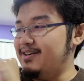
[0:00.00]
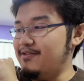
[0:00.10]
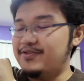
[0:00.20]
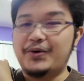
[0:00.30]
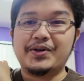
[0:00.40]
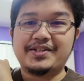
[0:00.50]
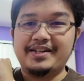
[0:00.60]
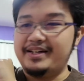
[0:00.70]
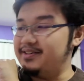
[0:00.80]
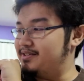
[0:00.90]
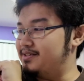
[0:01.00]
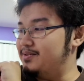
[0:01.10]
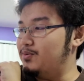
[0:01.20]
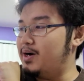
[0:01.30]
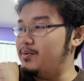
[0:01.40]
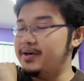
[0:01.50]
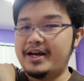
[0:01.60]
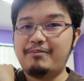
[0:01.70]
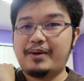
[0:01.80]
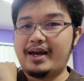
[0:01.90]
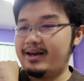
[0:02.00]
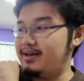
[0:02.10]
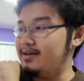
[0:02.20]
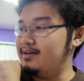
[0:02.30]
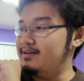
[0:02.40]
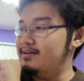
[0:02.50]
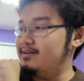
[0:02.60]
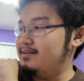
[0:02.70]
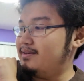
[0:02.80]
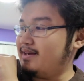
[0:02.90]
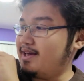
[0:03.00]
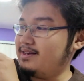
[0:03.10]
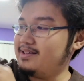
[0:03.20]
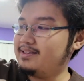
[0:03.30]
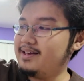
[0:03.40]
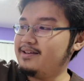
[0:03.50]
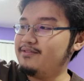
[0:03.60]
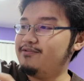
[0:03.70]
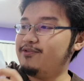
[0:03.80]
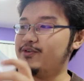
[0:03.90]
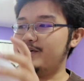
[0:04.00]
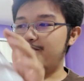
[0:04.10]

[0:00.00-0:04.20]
Of course it is. Why would I pay anything for a